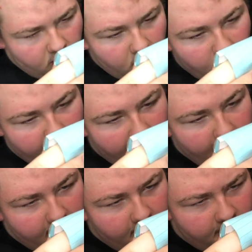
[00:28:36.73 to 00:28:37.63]

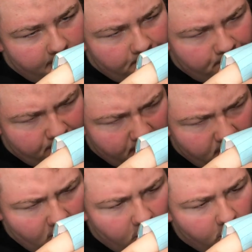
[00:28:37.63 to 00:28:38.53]
Okay,
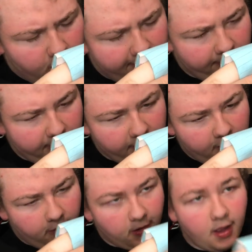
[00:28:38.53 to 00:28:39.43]
oh, here we
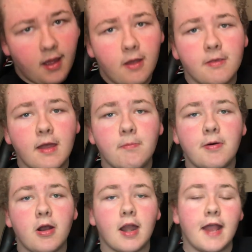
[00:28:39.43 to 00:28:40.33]
go. The
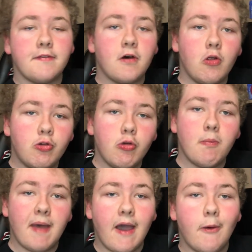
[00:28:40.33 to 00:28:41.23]
part I told you
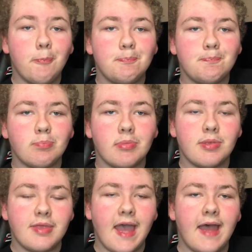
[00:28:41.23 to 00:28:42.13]
about
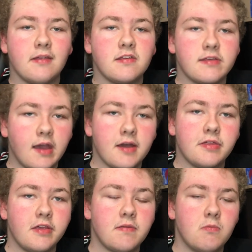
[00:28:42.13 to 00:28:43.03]
that sunk
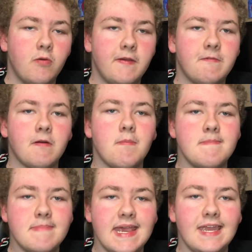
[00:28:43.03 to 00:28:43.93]
this movie
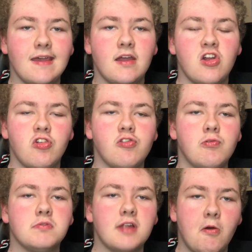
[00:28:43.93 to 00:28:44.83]
from mid to
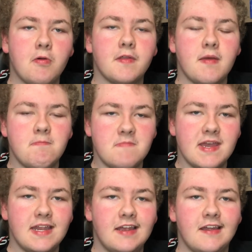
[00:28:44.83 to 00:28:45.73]
lower than
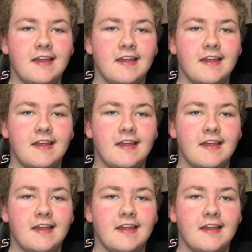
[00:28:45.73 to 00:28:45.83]
mid.